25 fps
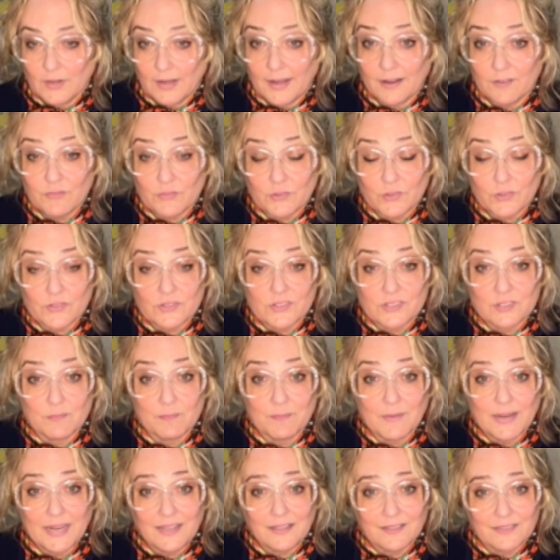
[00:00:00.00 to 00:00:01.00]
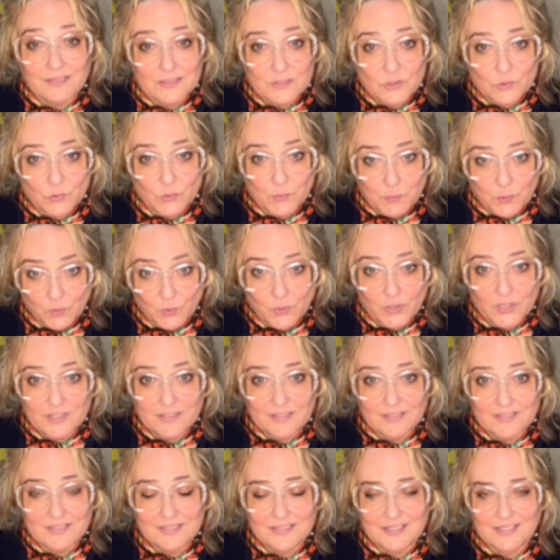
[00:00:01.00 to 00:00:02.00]
ever to make this
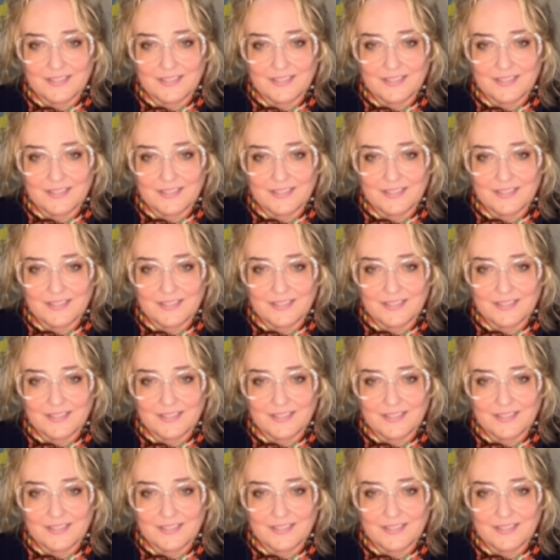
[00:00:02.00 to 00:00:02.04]
report